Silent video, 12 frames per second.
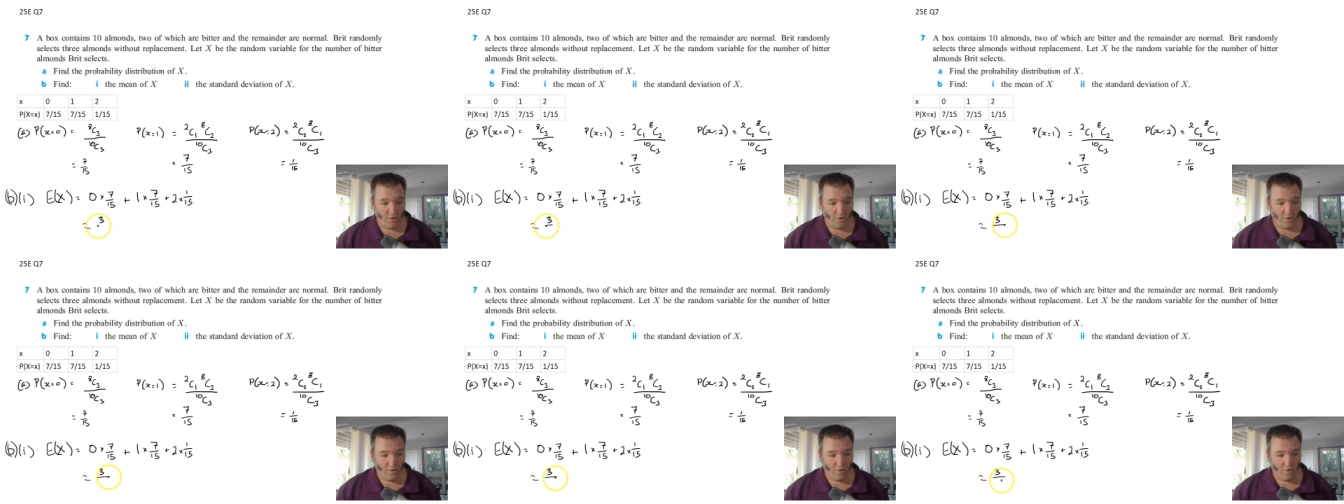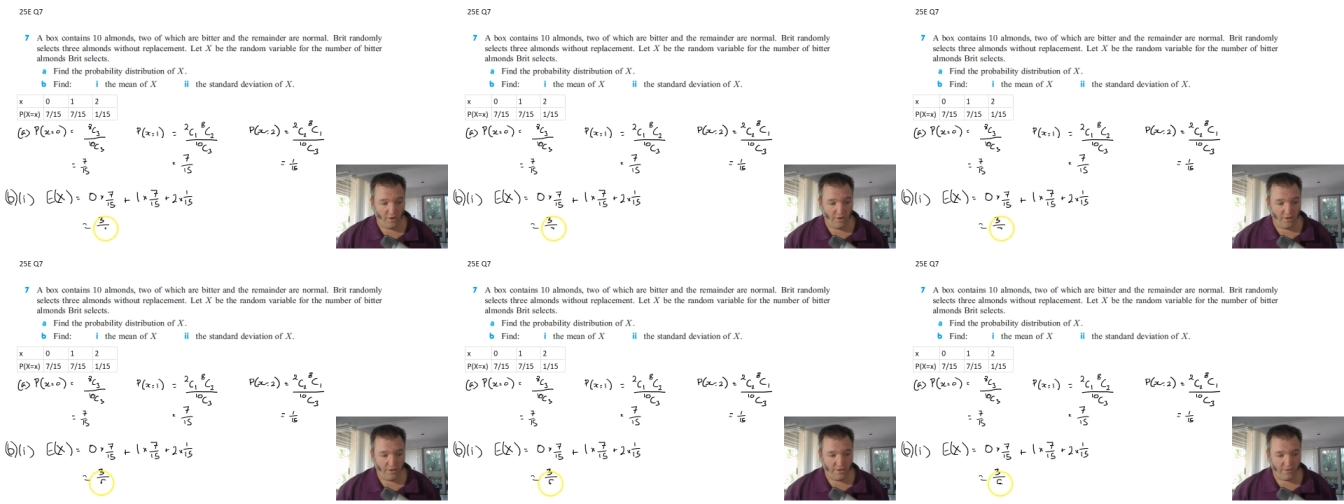or
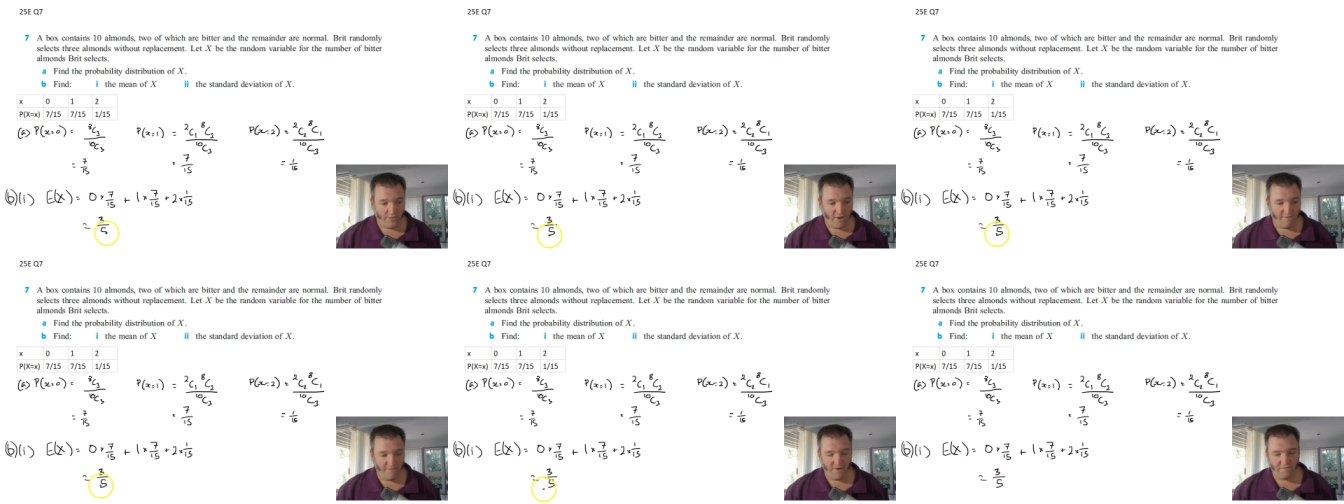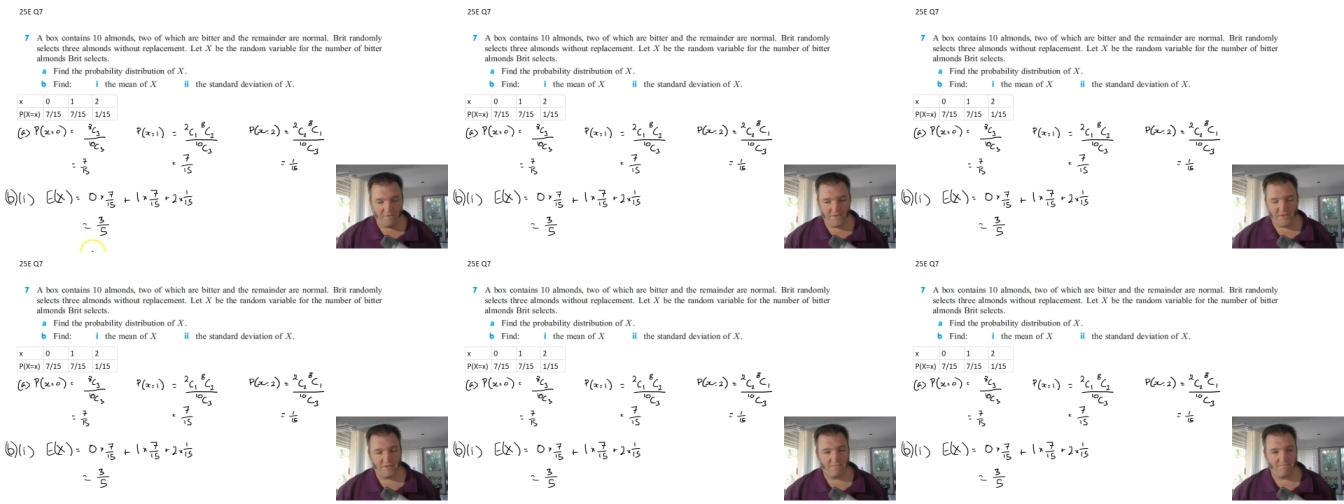3
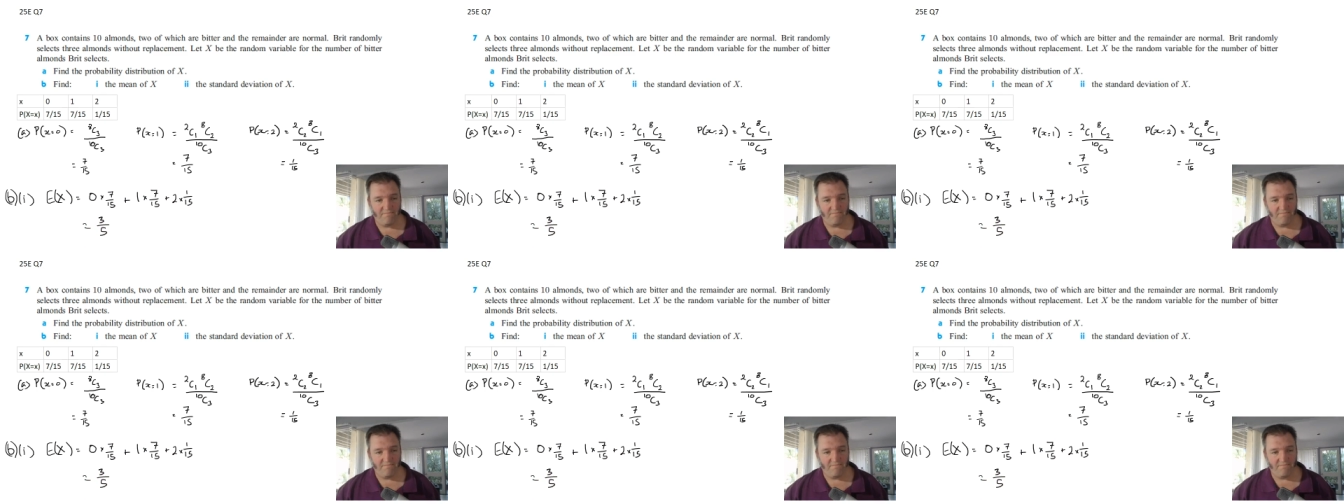fifths.